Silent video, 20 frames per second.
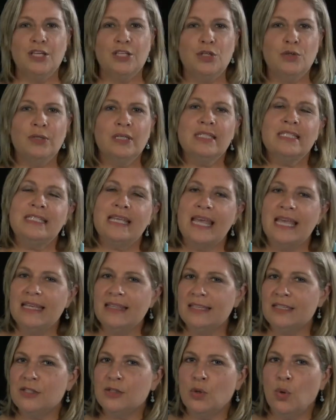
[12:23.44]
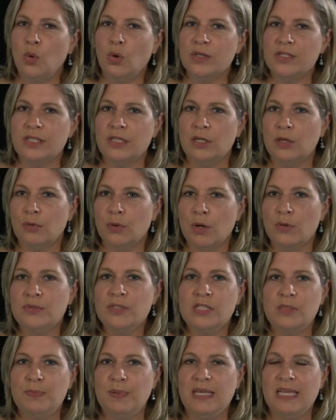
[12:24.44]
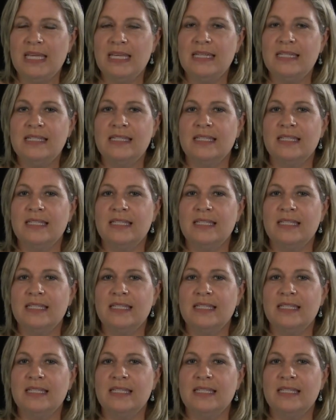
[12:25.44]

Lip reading: You can take this course at your own speed,